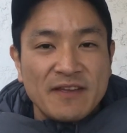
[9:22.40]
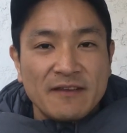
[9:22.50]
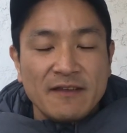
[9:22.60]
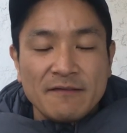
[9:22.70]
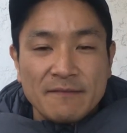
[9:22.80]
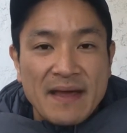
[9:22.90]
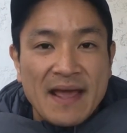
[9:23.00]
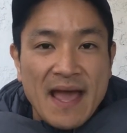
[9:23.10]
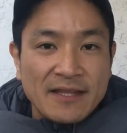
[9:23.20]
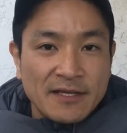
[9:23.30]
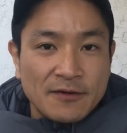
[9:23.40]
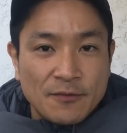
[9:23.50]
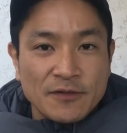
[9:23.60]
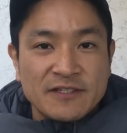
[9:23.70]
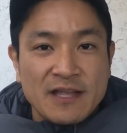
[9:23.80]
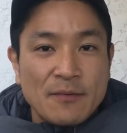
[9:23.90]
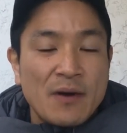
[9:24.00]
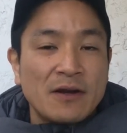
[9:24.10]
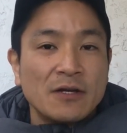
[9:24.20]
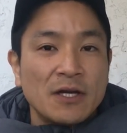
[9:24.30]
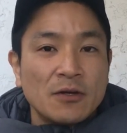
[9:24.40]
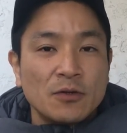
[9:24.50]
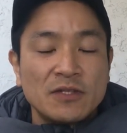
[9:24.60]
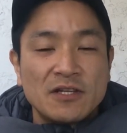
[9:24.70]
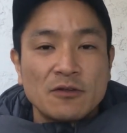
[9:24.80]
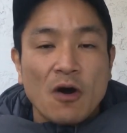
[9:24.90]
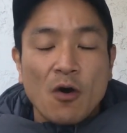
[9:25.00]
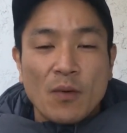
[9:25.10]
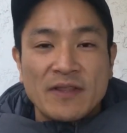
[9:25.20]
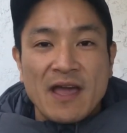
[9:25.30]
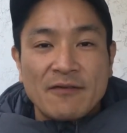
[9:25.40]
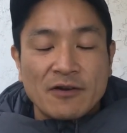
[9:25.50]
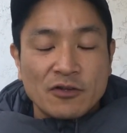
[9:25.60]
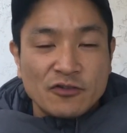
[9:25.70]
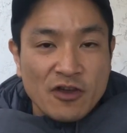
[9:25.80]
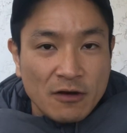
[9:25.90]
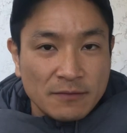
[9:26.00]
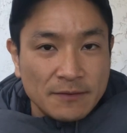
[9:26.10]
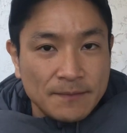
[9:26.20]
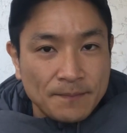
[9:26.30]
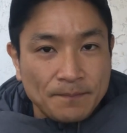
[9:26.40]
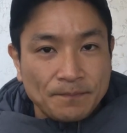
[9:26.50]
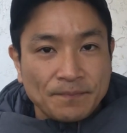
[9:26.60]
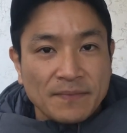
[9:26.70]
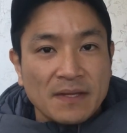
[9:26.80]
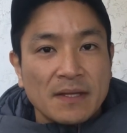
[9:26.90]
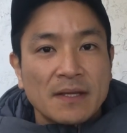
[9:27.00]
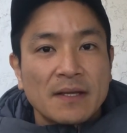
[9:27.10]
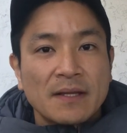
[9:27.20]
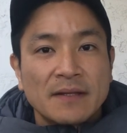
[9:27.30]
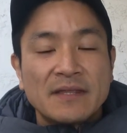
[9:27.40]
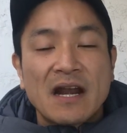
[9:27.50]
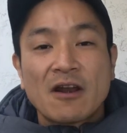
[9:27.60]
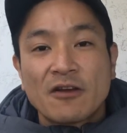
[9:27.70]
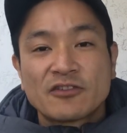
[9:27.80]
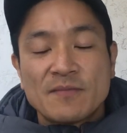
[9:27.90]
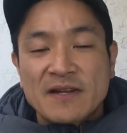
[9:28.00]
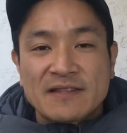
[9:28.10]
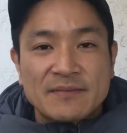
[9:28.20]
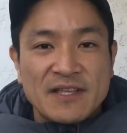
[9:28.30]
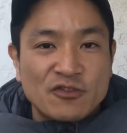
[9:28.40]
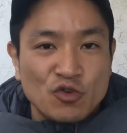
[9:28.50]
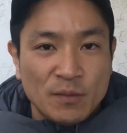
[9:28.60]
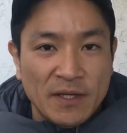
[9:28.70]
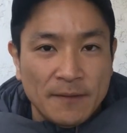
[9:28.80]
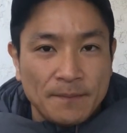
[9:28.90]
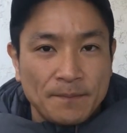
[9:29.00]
even better idea for someone who didn't already have a good job." That logic made some sense to me.